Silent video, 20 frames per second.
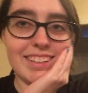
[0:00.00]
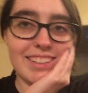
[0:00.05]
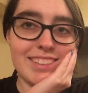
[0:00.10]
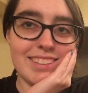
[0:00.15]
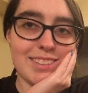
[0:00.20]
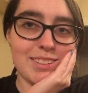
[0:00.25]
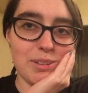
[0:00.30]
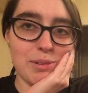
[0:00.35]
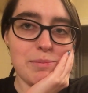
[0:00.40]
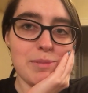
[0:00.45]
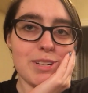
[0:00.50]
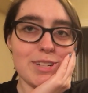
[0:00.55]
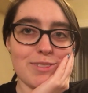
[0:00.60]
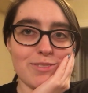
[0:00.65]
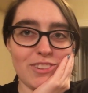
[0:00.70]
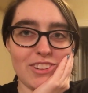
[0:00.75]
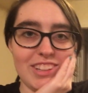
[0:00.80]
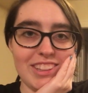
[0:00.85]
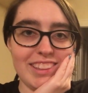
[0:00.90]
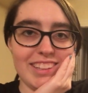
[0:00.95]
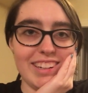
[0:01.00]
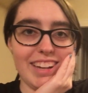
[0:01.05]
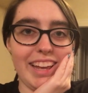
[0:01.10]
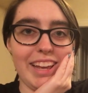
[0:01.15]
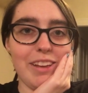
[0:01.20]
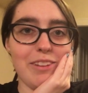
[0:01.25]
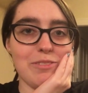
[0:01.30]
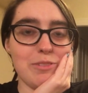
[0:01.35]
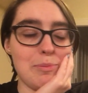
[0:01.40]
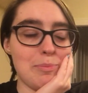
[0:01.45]
it's so much fun that I
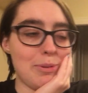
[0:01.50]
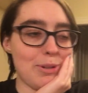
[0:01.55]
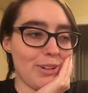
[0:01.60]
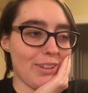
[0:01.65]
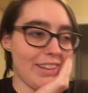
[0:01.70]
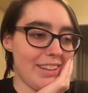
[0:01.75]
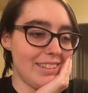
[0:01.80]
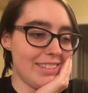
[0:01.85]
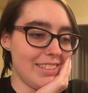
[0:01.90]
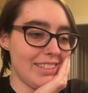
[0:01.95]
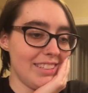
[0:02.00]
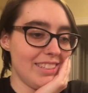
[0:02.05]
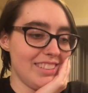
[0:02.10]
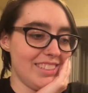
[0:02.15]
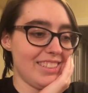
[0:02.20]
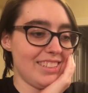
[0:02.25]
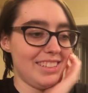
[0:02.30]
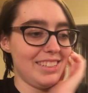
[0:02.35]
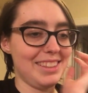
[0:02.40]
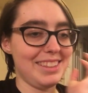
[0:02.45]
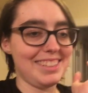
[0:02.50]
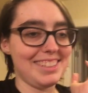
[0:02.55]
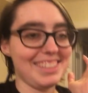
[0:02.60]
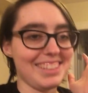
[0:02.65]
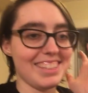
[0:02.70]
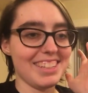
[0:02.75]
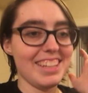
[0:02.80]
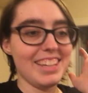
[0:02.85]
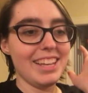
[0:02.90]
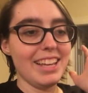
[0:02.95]
have a bookcase here and
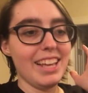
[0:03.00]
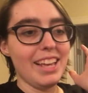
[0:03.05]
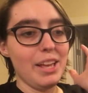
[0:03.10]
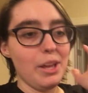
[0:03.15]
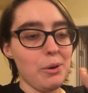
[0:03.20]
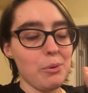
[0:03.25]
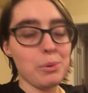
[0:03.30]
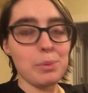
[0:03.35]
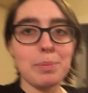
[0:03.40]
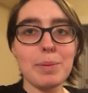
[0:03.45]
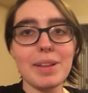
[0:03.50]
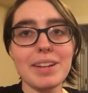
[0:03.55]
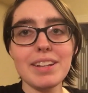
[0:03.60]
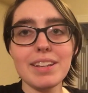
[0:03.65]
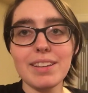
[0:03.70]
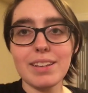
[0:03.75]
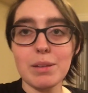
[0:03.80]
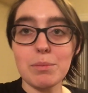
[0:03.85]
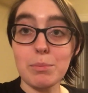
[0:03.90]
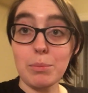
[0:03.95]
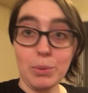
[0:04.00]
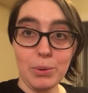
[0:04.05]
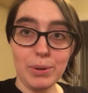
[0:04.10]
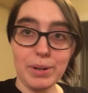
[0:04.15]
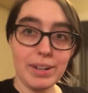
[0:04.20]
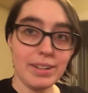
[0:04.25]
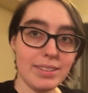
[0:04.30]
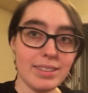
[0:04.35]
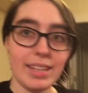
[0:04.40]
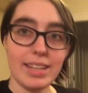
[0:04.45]
like we're planning to get
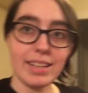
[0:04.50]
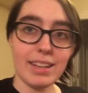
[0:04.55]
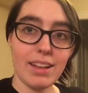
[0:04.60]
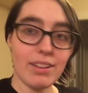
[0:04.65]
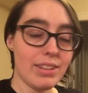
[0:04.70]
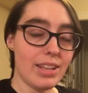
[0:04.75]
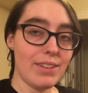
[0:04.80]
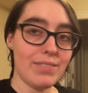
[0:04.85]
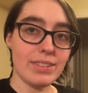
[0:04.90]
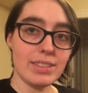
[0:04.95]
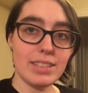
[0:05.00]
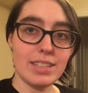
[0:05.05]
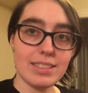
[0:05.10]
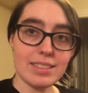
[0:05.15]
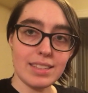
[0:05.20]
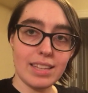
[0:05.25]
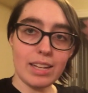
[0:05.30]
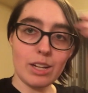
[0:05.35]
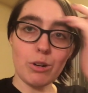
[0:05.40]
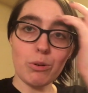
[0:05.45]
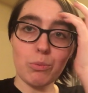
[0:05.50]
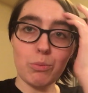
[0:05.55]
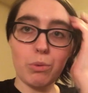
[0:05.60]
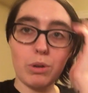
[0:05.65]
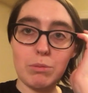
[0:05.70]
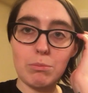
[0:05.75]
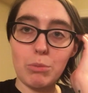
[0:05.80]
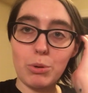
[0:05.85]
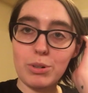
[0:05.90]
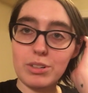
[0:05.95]
more. Like I'll have at least like
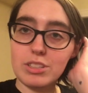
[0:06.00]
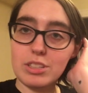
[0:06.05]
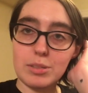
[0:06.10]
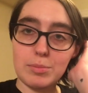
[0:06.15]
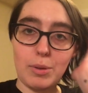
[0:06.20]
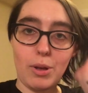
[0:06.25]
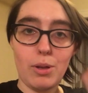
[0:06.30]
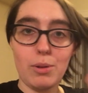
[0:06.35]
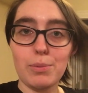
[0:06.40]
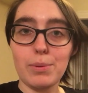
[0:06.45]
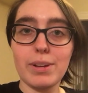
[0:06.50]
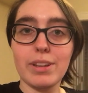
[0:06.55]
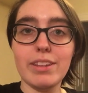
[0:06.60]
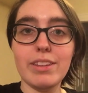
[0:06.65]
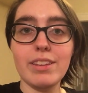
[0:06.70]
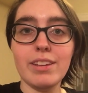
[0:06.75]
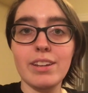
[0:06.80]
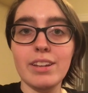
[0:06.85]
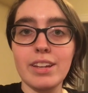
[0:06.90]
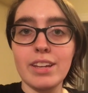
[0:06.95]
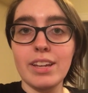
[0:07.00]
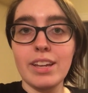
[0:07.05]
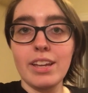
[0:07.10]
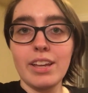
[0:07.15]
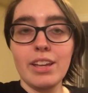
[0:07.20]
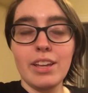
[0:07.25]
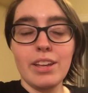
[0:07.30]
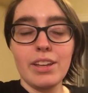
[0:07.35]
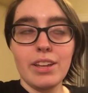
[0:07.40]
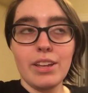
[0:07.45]
one more small one
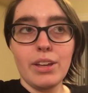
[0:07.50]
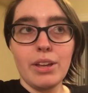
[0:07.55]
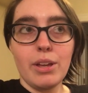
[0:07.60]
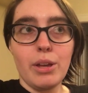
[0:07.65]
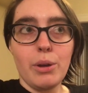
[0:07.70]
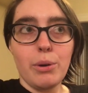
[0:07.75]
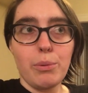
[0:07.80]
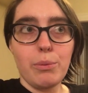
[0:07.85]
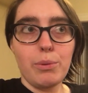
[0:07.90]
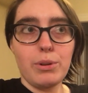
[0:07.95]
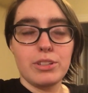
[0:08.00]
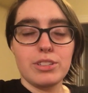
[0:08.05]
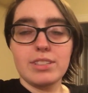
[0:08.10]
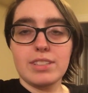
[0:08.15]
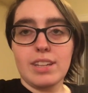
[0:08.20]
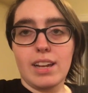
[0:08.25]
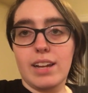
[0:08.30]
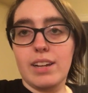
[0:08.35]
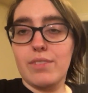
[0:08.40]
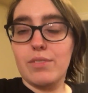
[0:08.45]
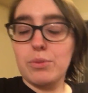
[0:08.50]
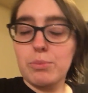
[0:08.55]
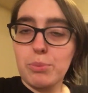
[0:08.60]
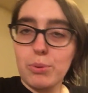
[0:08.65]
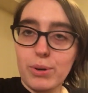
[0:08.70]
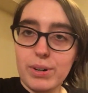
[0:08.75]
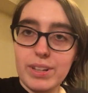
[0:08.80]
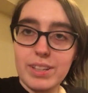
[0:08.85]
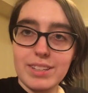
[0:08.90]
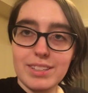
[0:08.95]
which is kind of
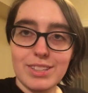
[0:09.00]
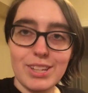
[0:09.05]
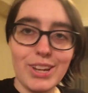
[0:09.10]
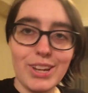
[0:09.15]
important.